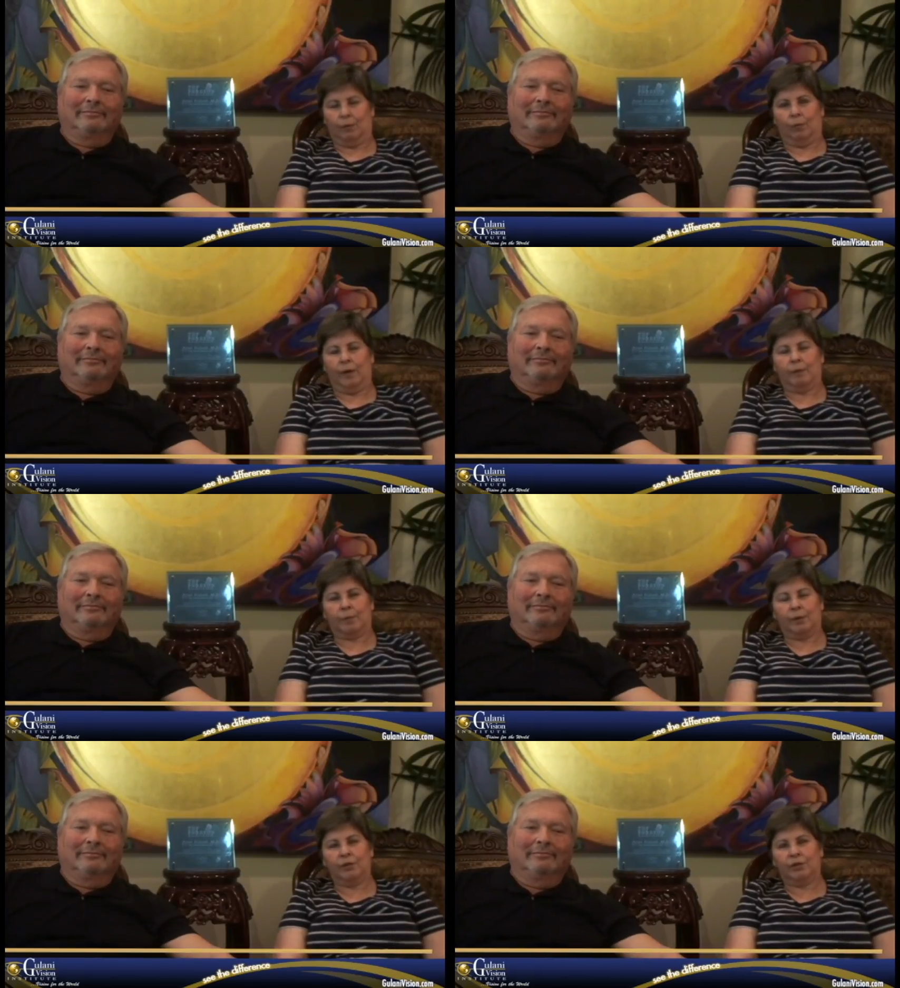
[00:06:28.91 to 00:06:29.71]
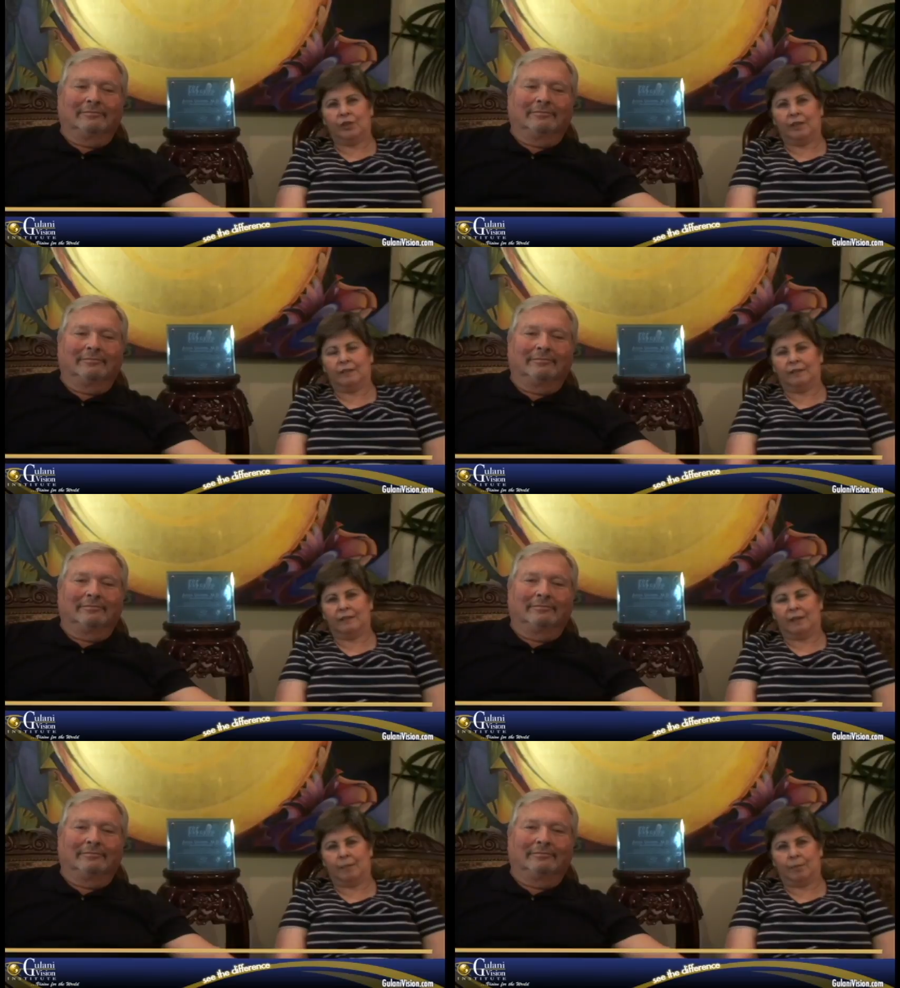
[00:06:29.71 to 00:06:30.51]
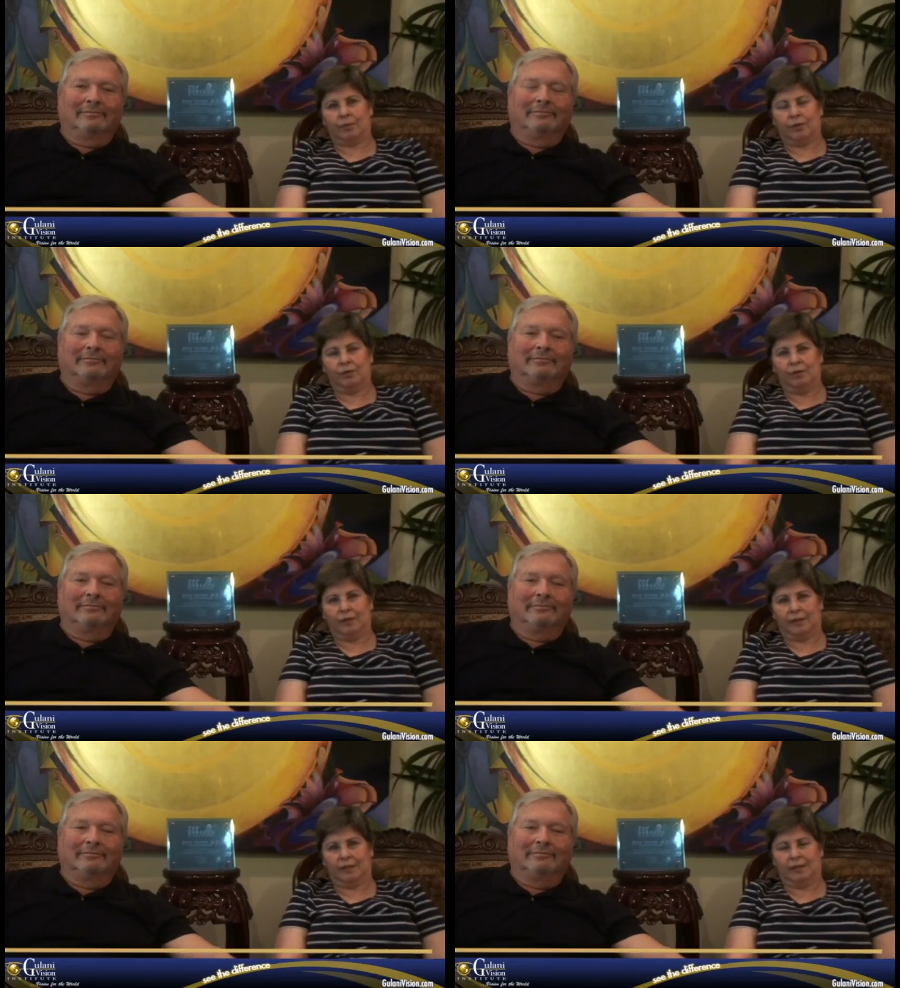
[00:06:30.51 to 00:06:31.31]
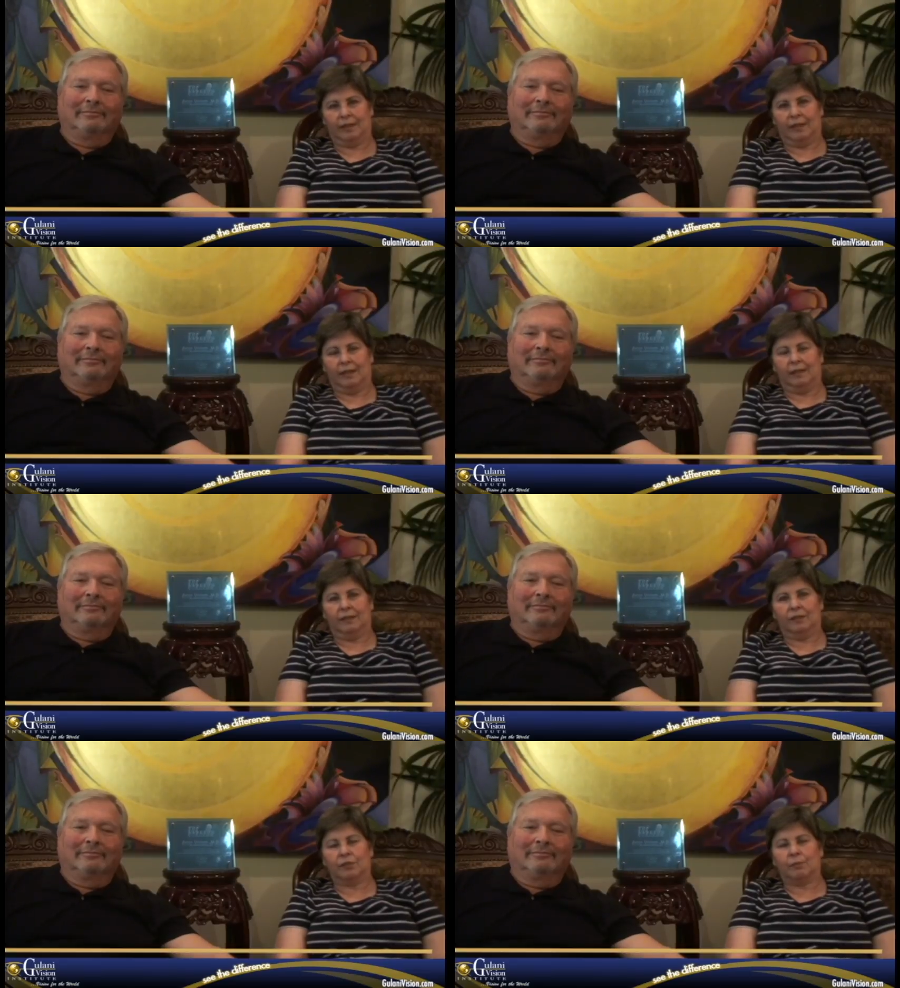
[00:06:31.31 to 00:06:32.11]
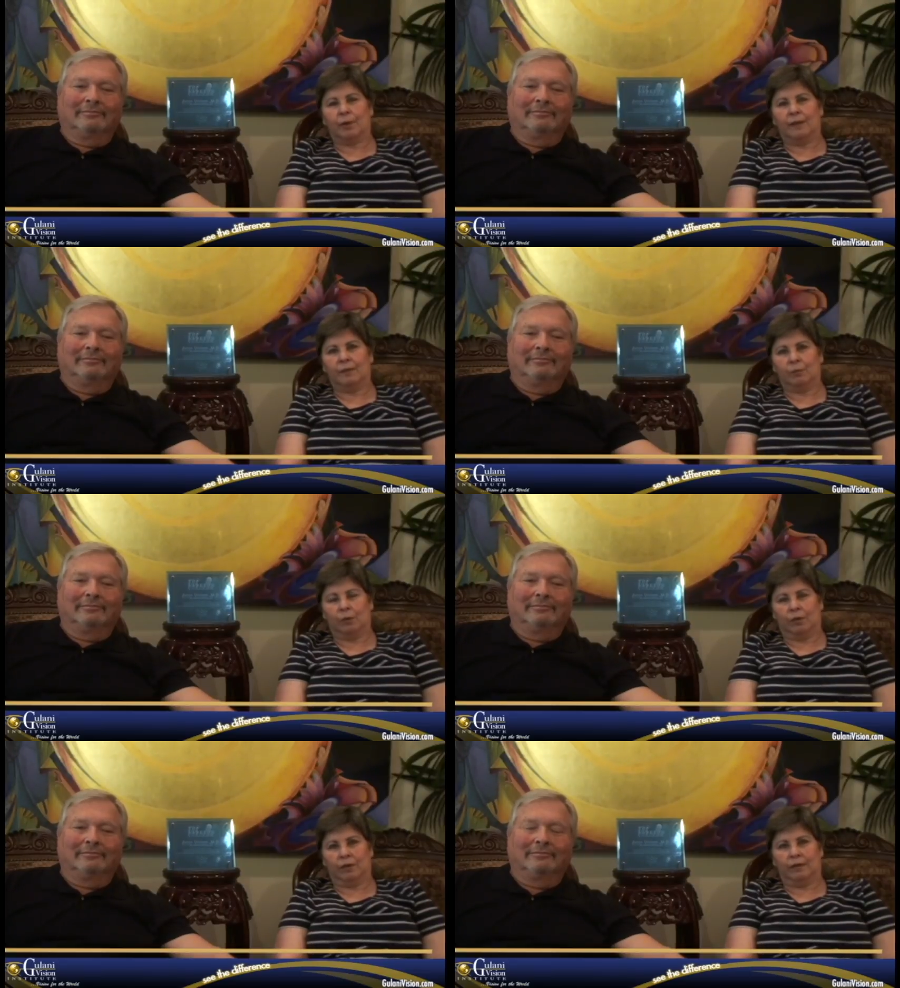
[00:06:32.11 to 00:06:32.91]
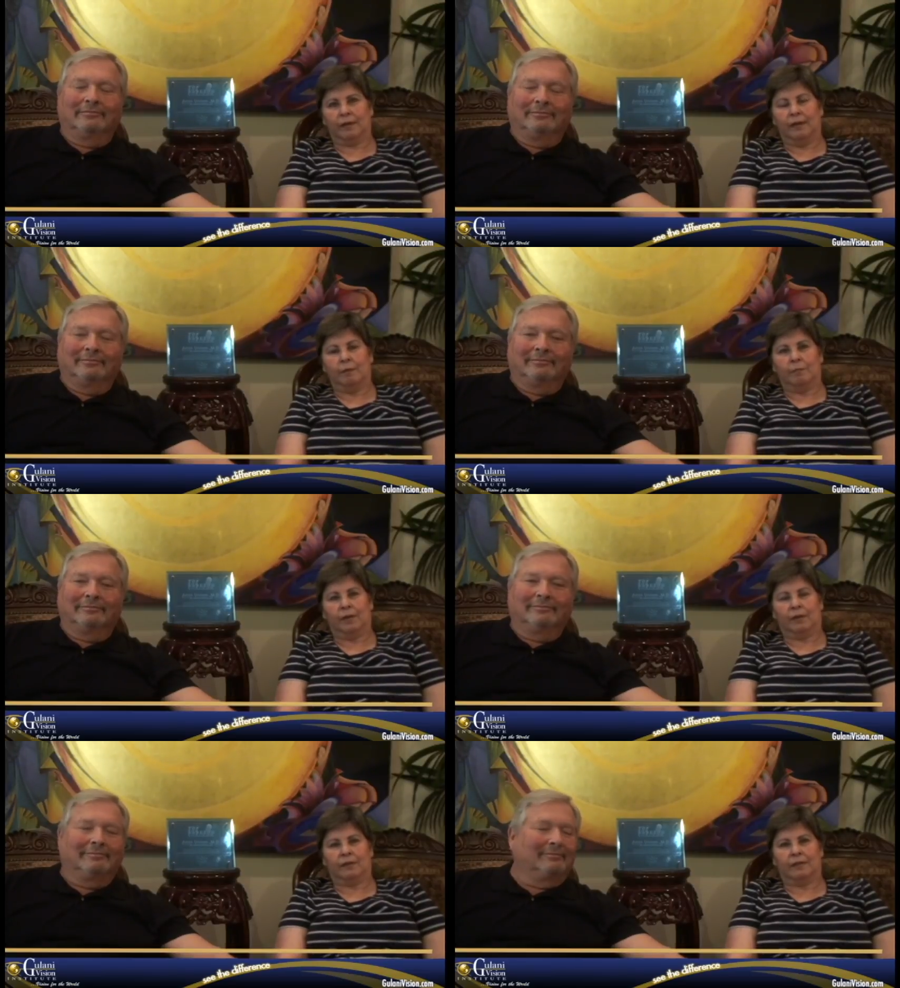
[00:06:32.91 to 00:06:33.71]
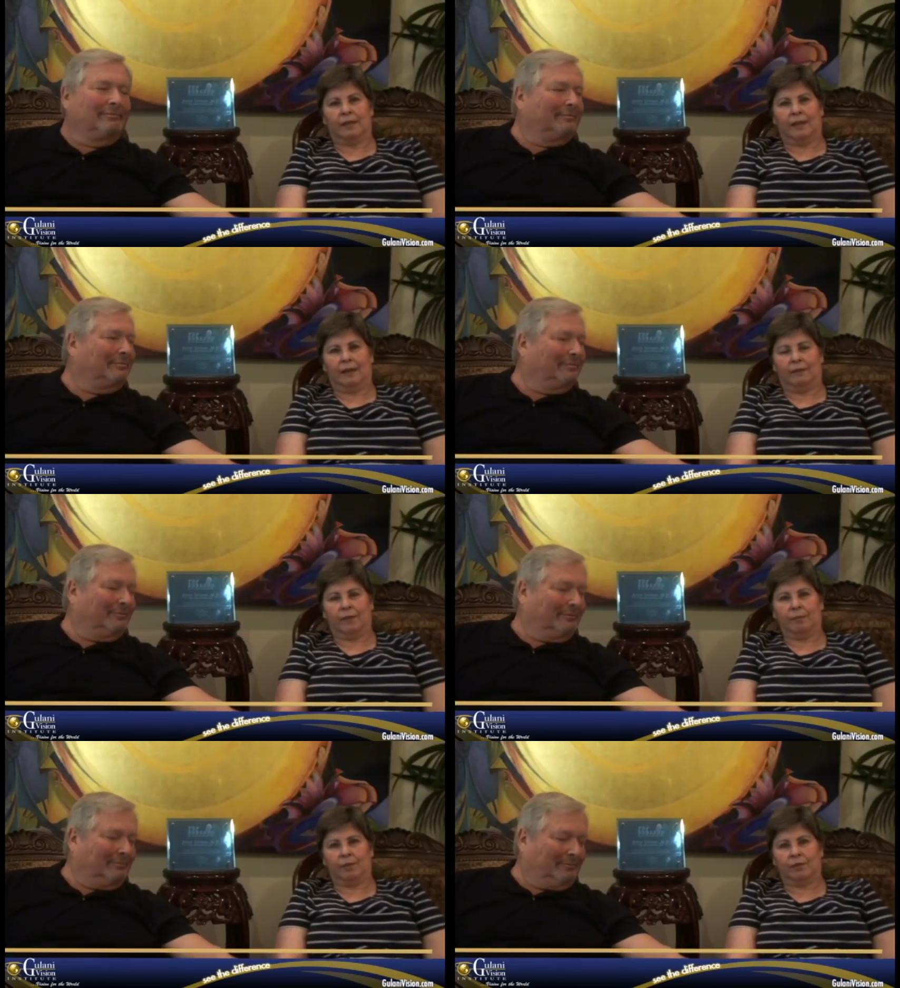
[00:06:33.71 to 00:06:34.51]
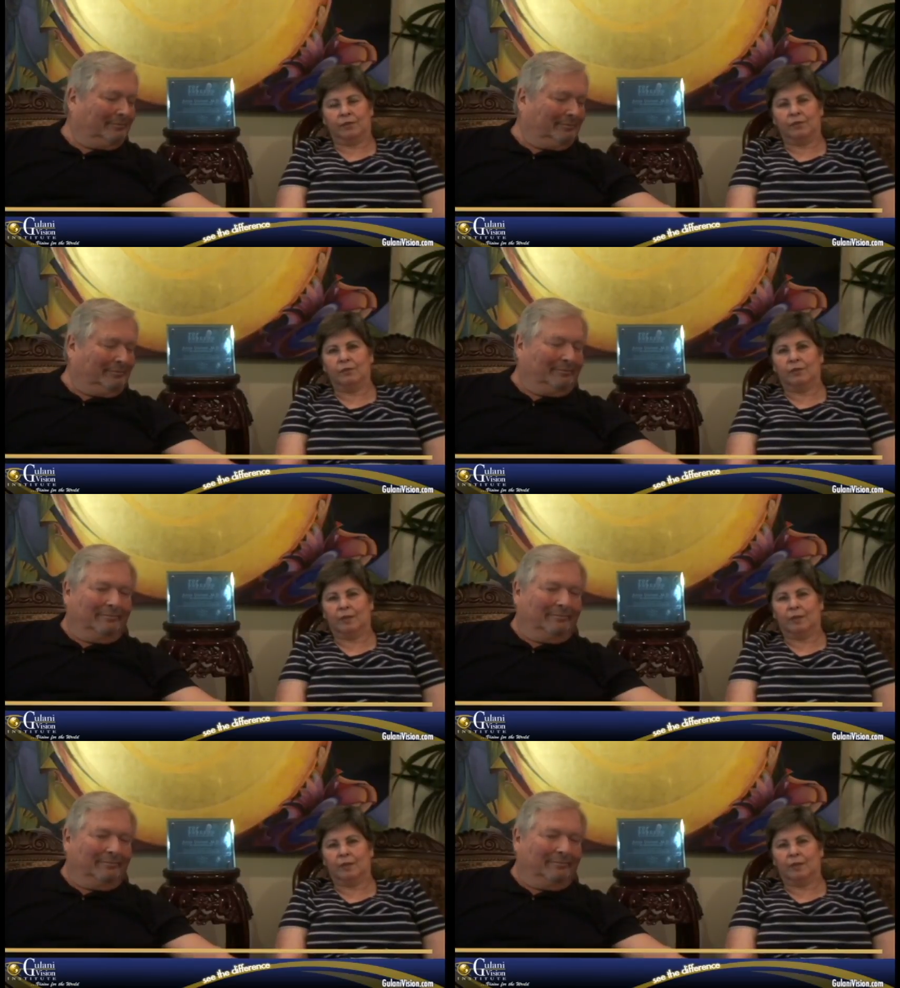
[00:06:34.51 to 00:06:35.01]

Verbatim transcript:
Speaker 1: We appreciate this opportunity to spread the word because every person who